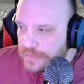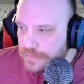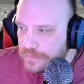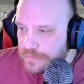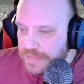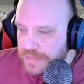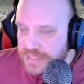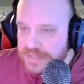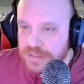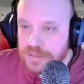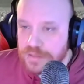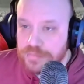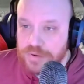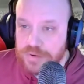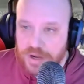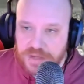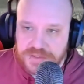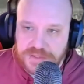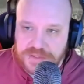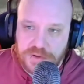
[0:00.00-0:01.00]
basically
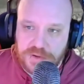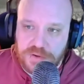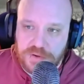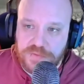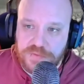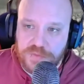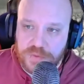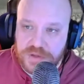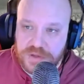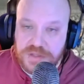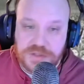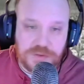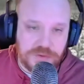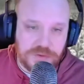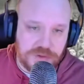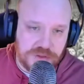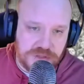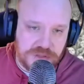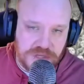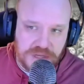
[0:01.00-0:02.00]
prosecuted for what its
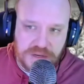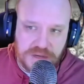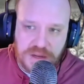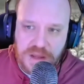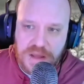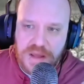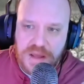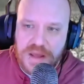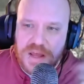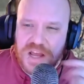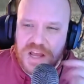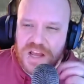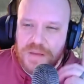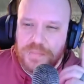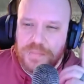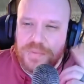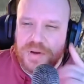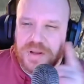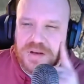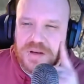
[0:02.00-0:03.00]
users did.
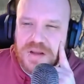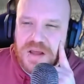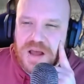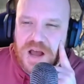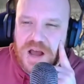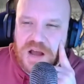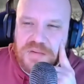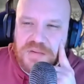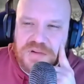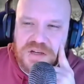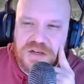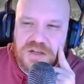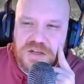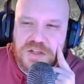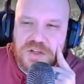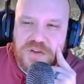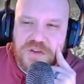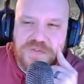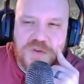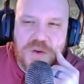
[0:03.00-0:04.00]
But I mean,
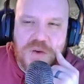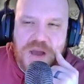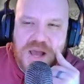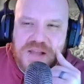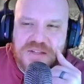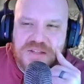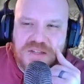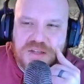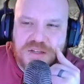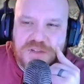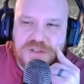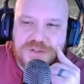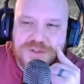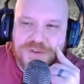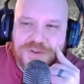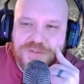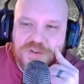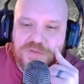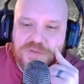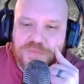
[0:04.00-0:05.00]
if you ask a
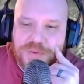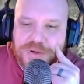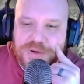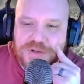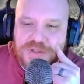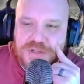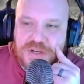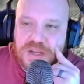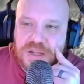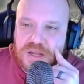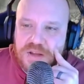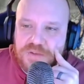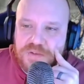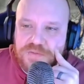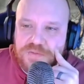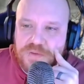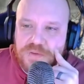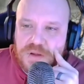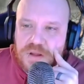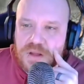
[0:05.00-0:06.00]
conservative person
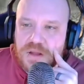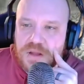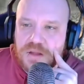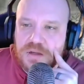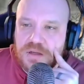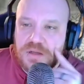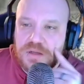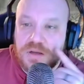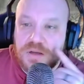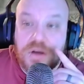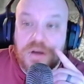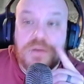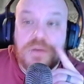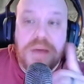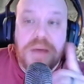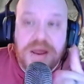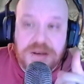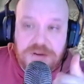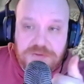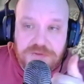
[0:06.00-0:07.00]
if gun
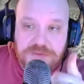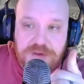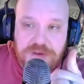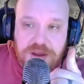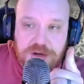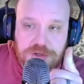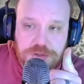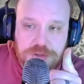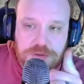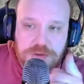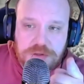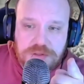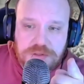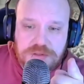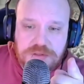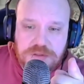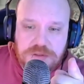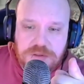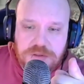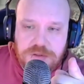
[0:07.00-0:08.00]

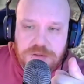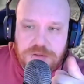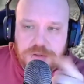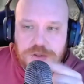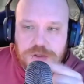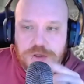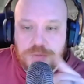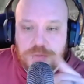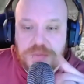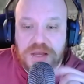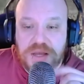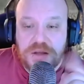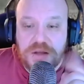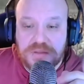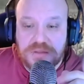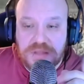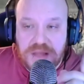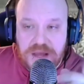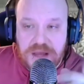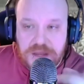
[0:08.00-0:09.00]
manufacturers should be
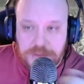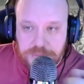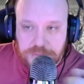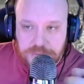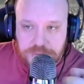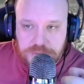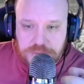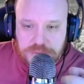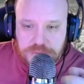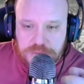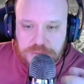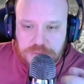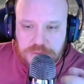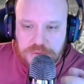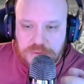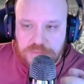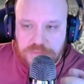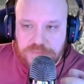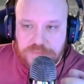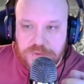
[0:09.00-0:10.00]
held liable
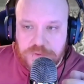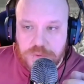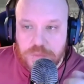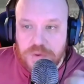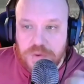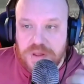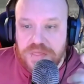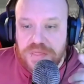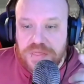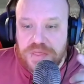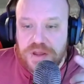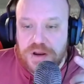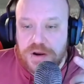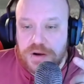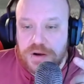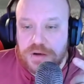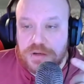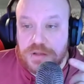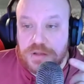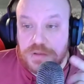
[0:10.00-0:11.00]
for what
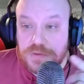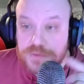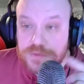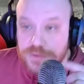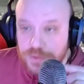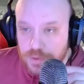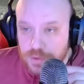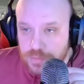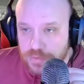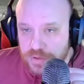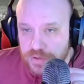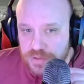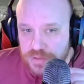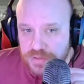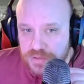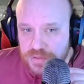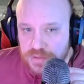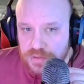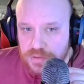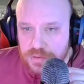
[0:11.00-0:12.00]
their
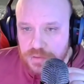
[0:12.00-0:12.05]
consumers